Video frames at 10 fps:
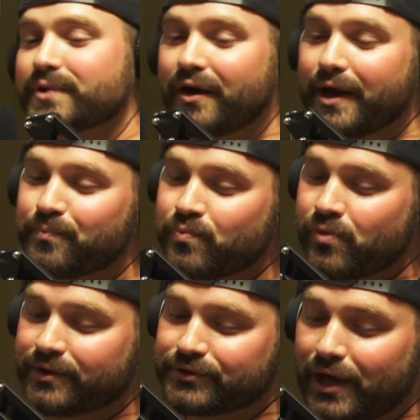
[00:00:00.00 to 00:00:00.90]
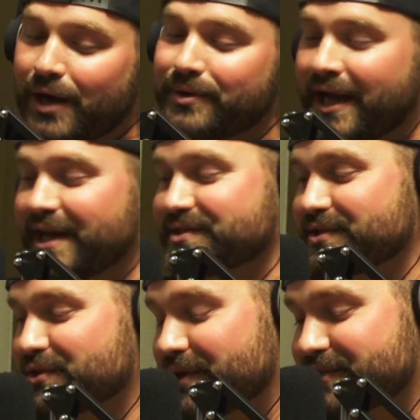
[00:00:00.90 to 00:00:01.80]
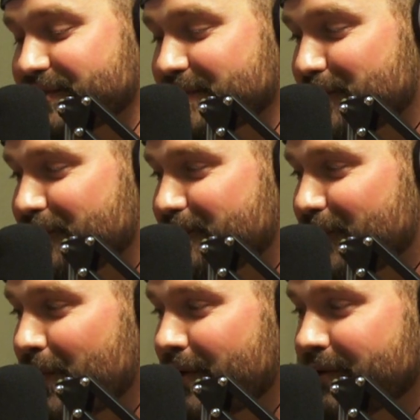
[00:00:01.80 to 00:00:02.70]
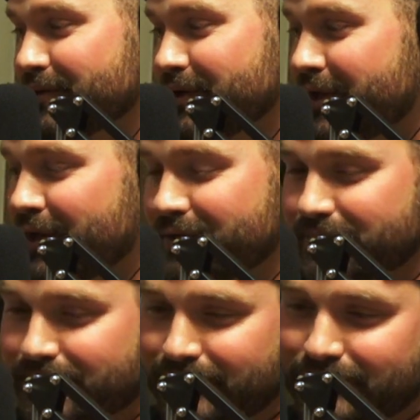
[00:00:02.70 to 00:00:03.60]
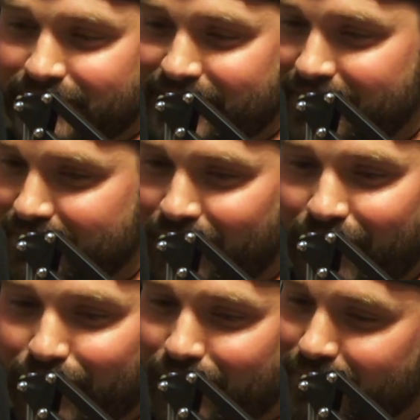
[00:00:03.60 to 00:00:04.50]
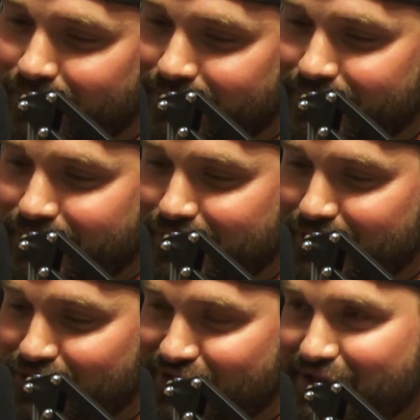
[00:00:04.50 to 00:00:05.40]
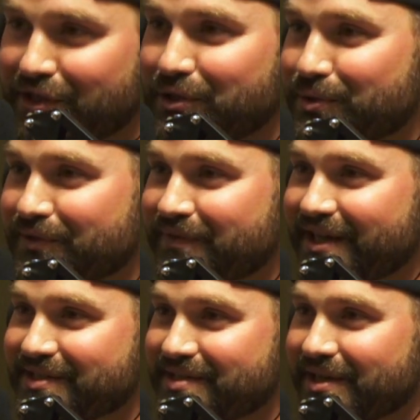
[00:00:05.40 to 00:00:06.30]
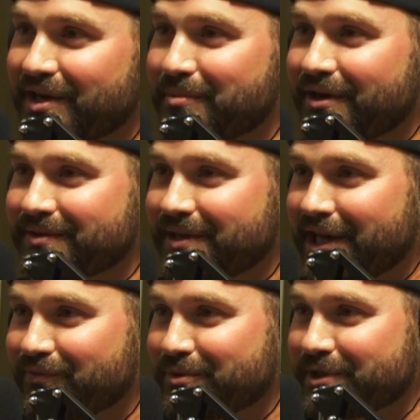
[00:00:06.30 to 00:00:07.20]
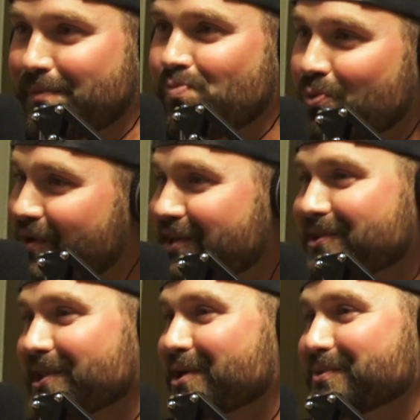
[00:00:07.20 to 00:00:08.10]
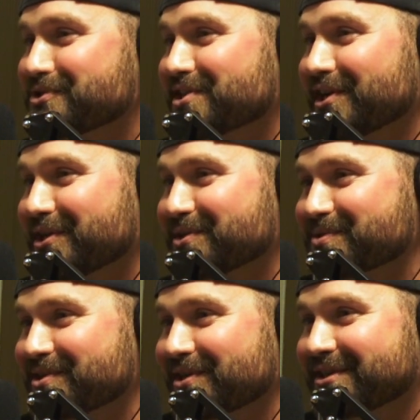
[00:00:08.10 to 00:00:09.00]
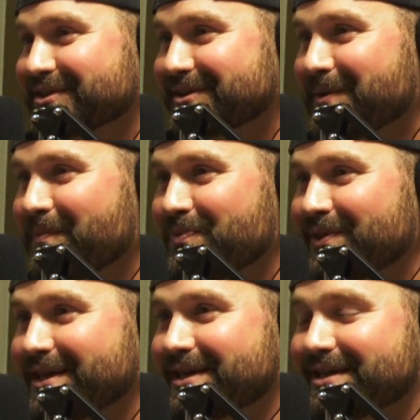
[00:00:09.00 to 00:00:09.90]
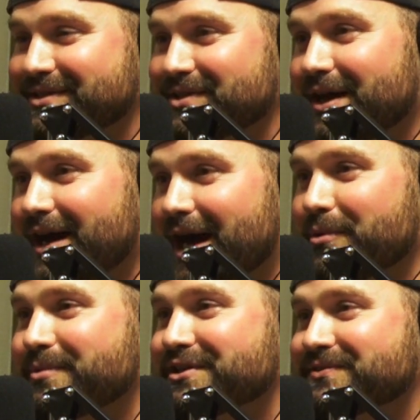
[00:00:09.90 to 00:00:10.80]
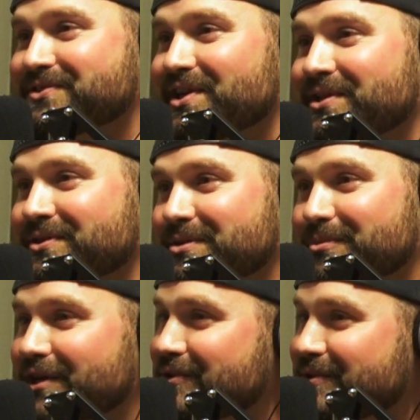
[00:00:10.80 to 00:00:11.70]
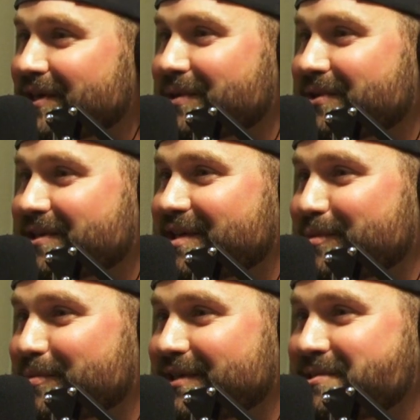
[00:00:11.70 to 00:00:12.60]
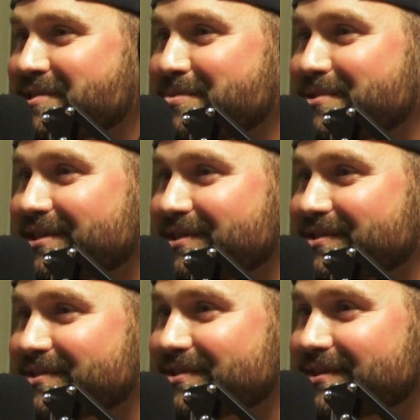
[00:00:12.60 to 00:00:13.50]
right. So I want to ask this question before, the whole slew of guests that come on after me. What kind of language can I use on here? Because I'm a bit of a sailor, but I do kind of want to keep it PG because...